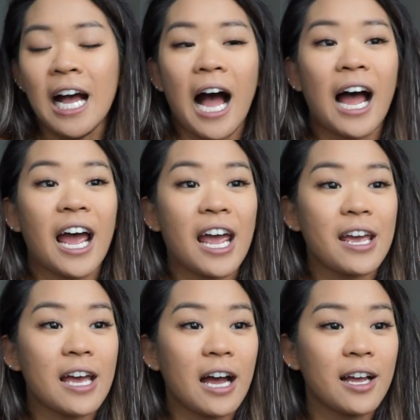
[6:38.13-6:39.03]

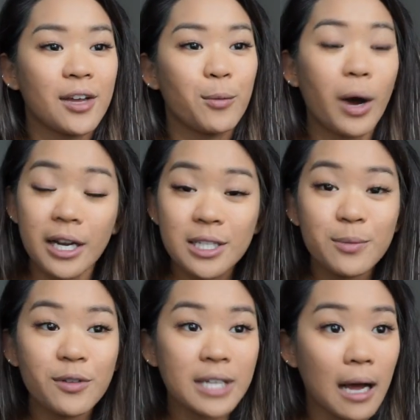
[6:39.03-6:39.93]
I wanted to
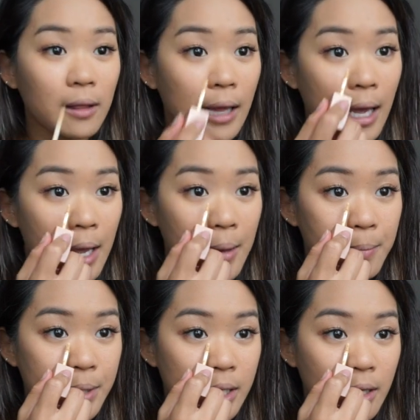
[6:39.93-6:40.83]
move to LA
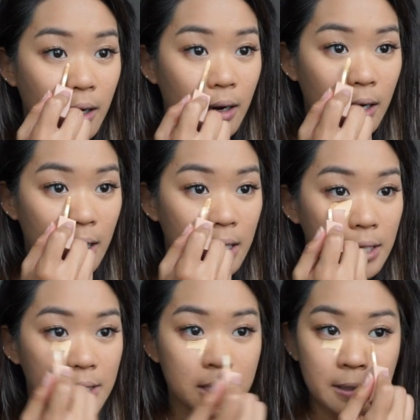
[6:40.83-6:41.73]

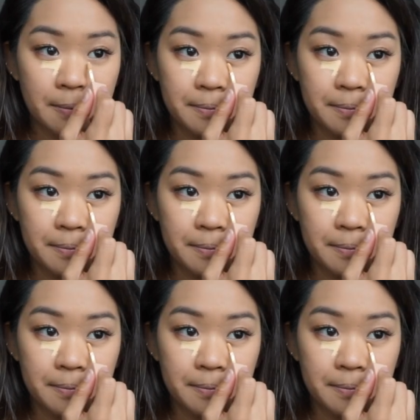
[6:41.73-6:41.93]
because